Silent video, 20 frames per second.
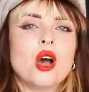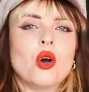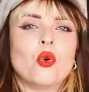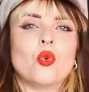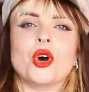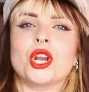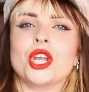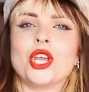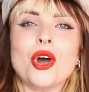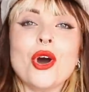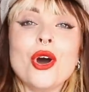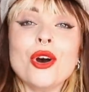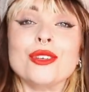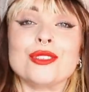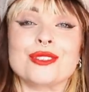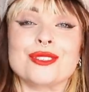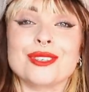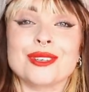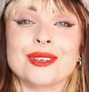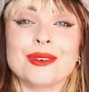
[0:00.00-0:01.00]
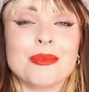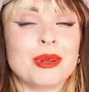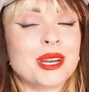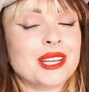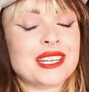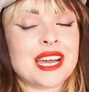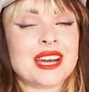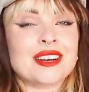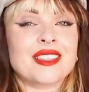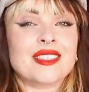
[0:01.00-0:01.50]
What are yours? Put
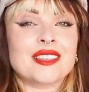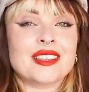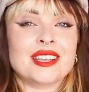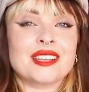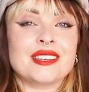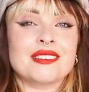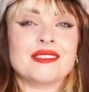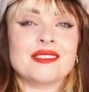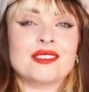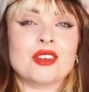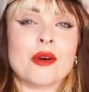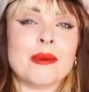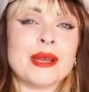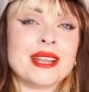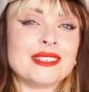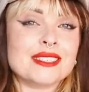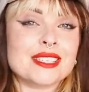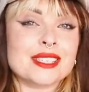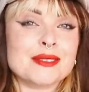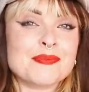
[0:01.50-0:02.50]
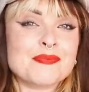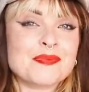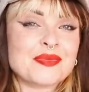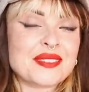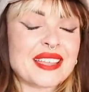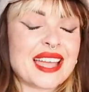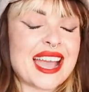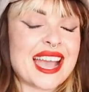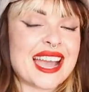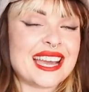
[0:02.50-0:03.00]
it down in the comments.
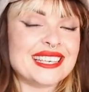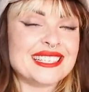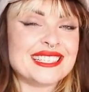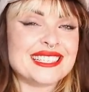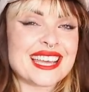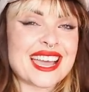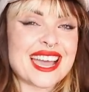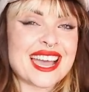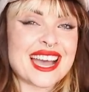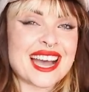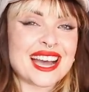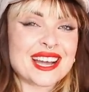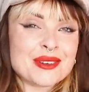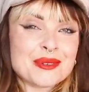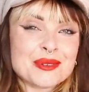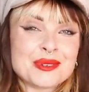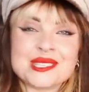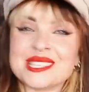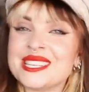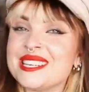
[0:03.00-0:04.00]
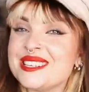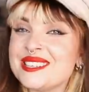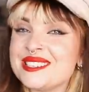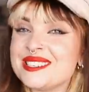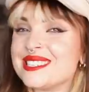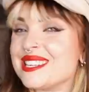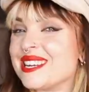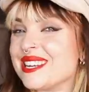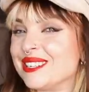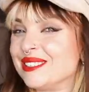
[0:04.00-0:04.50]
And I will see you
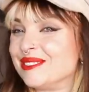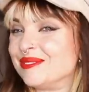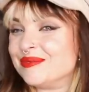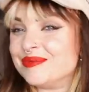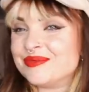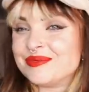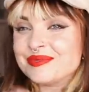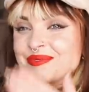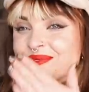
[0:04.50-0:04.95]
soon.